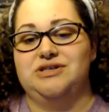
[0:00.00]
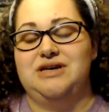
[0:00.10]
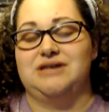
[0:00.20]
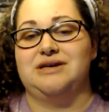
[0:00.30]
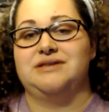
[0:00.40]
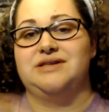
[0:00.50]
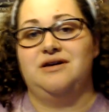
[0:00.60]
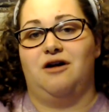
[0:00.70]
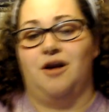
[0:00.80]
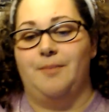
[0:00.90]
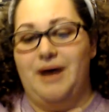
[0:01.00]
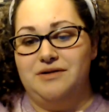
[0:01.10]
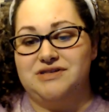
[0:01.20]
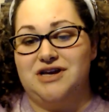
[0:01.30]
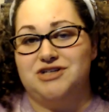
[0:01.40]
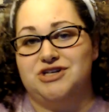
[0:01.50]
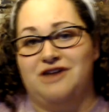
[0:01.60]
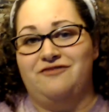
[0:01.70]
Link is in our About section.